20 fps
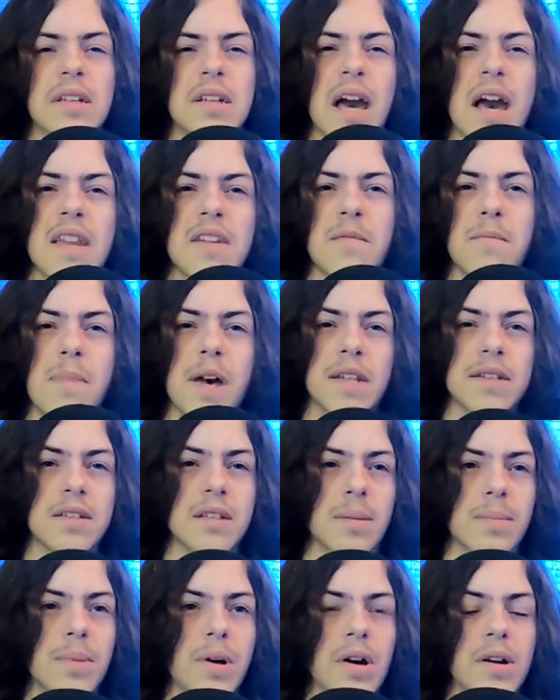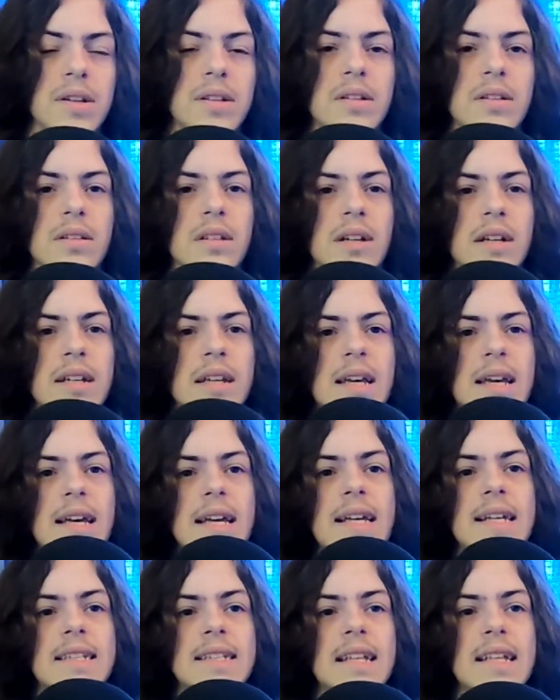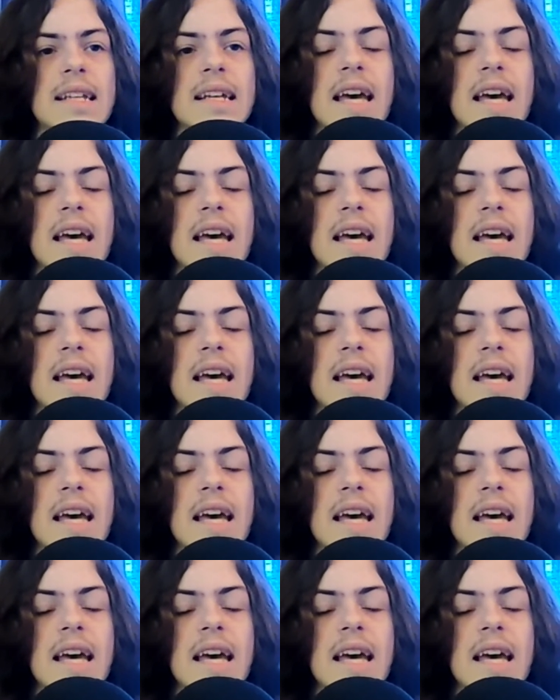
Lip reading: kind of mess up on it a lot is that